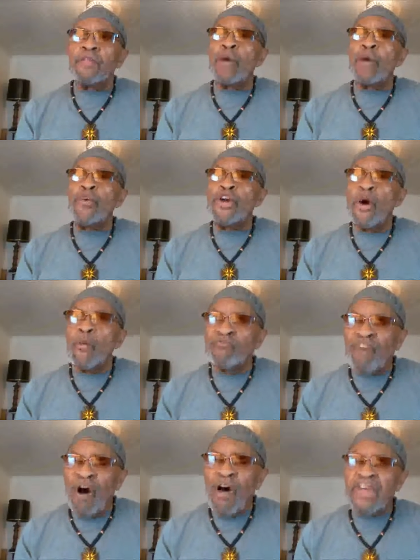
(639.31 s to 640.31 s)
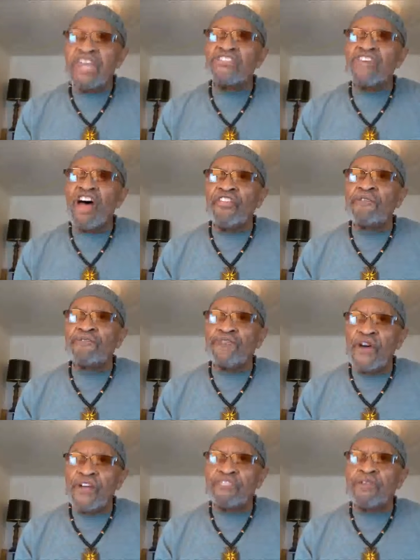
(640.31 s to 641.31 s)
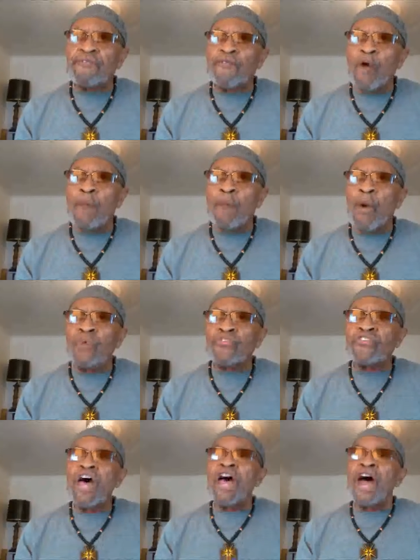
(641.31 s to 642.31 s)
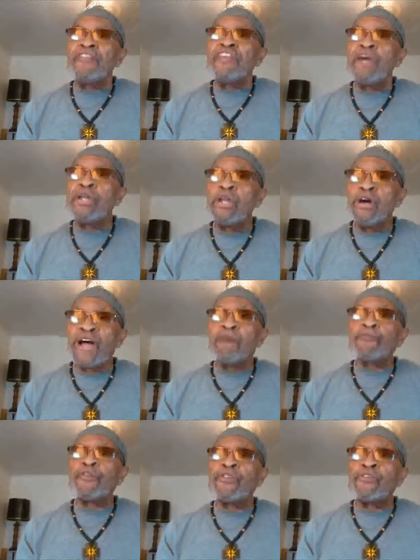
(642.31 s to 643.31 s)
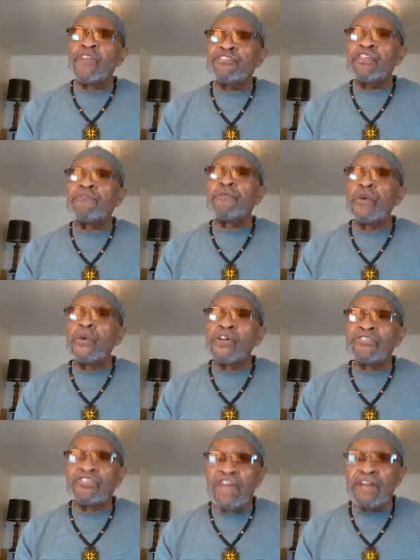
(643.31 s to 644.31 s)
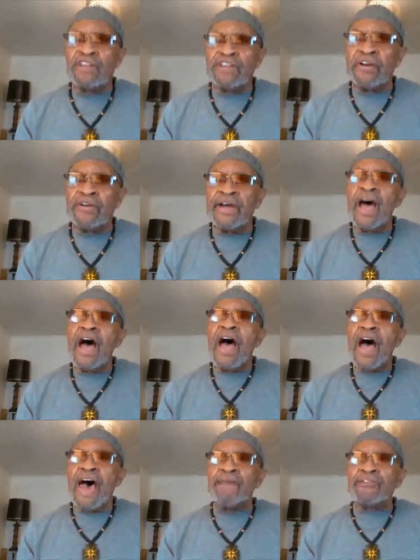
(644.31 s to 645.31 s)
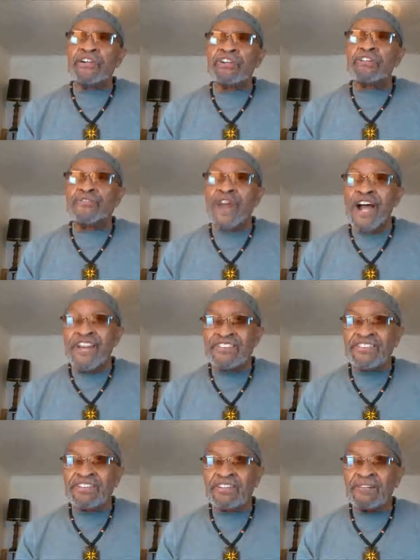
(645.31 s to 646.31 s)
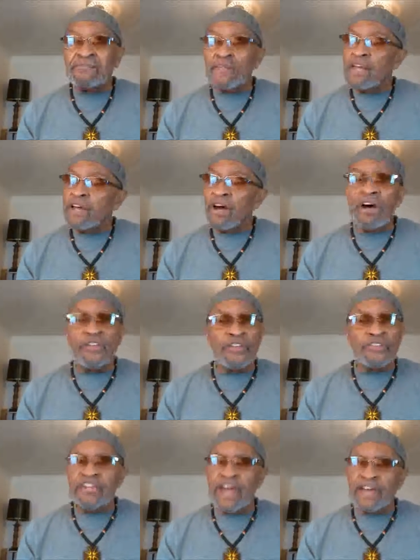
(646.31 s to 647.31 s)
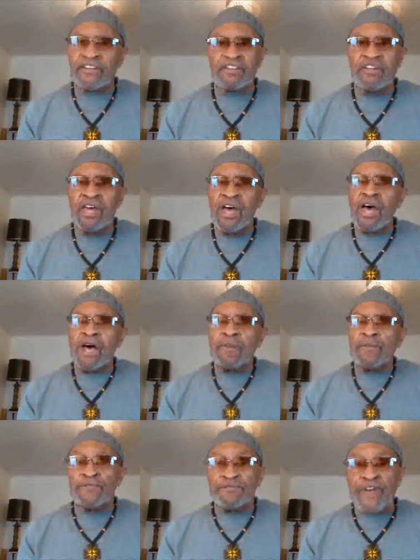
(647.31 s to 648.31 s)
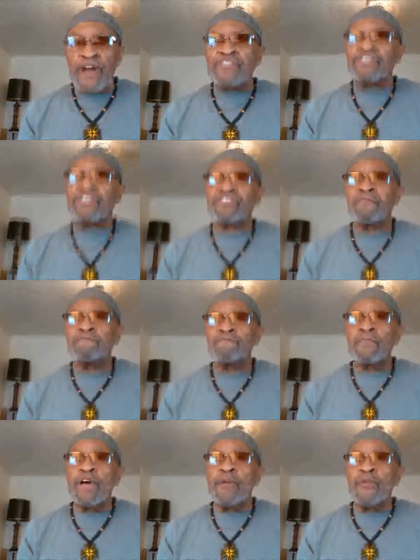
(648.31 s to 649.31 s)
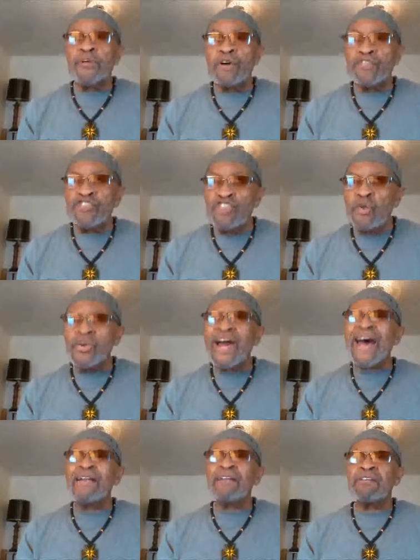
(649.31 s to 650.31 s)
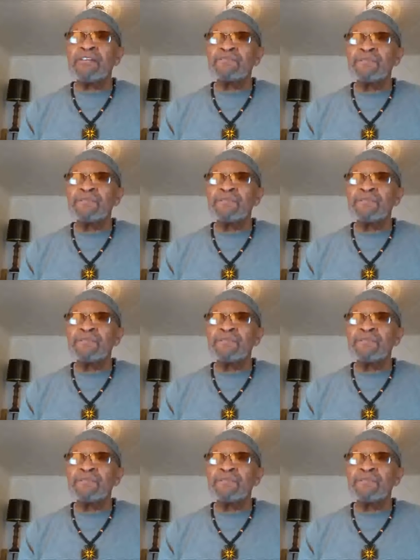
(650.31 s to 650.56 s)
that we are for each other first and foremost, and then we look out for the rest of the world secondary. Africans first, others next. But first, we must unite